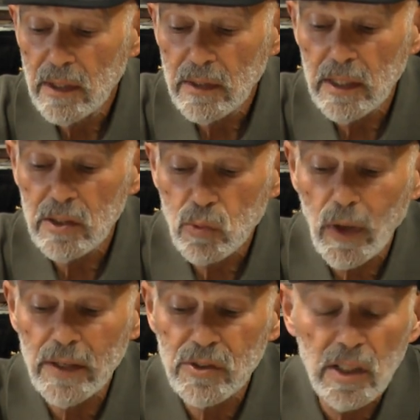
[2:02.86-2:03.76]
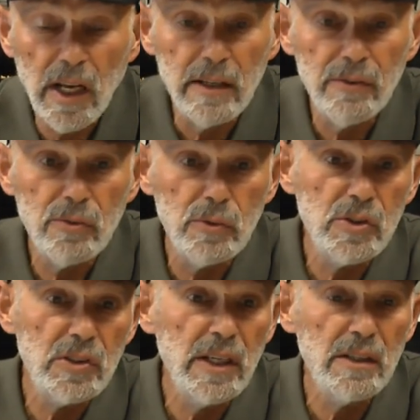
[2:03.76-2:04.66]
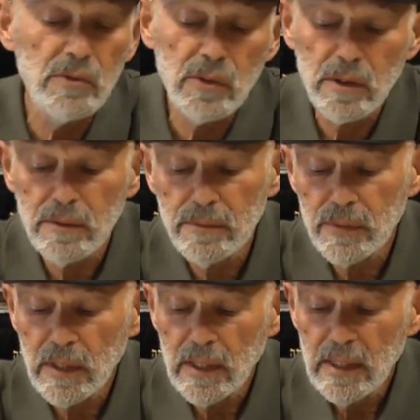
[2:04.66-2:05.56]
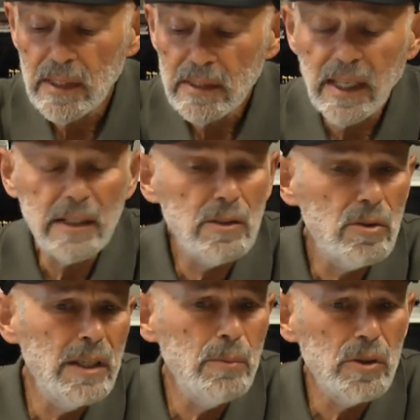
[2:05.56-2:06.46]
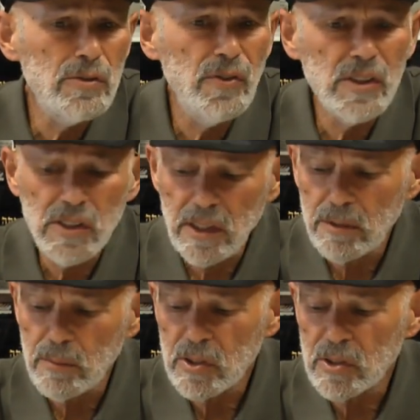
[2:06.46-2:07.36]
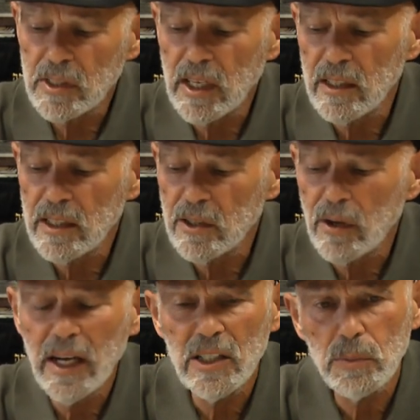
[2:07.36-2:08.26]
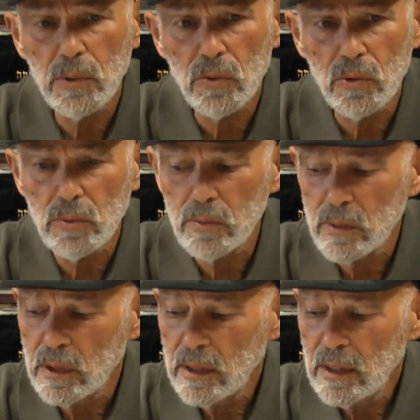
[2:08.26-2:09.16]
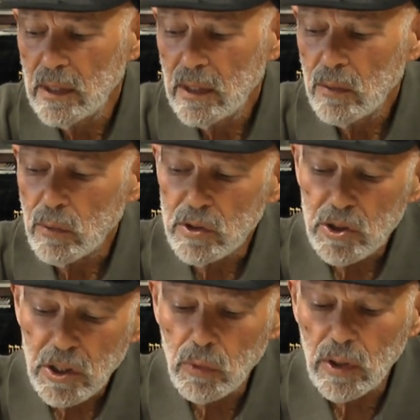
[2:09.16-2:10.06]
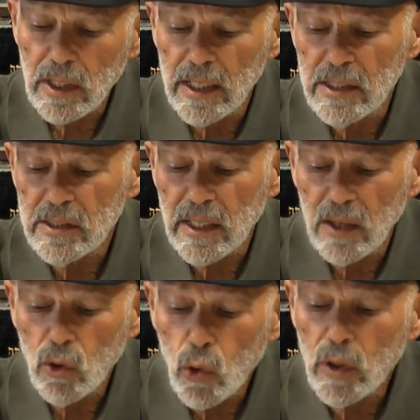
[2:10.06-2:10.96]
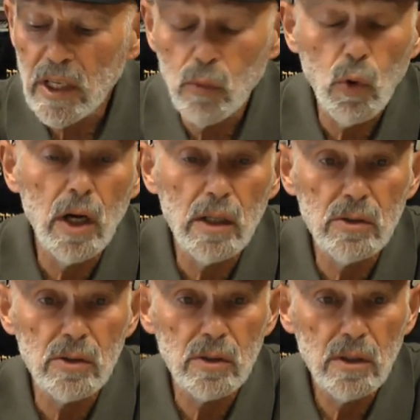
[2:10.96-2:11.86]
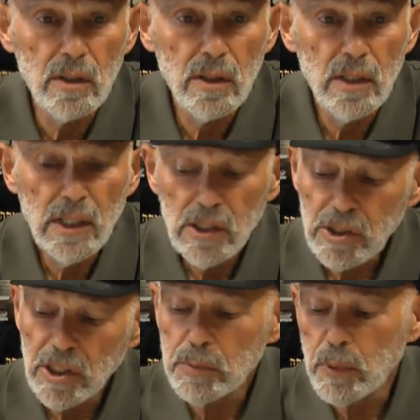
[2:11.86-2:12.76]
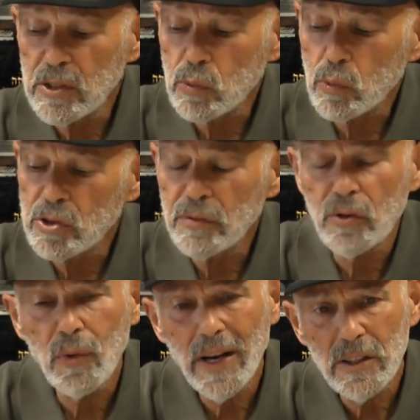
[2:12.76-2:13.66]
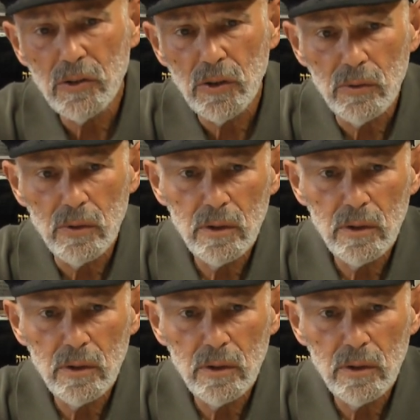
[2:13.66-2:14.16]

that his wife's life was saved. Doctor Liebowitz visited Missus Kelly in her hospital room. When she realized that who he was, she expressed words of gratitude.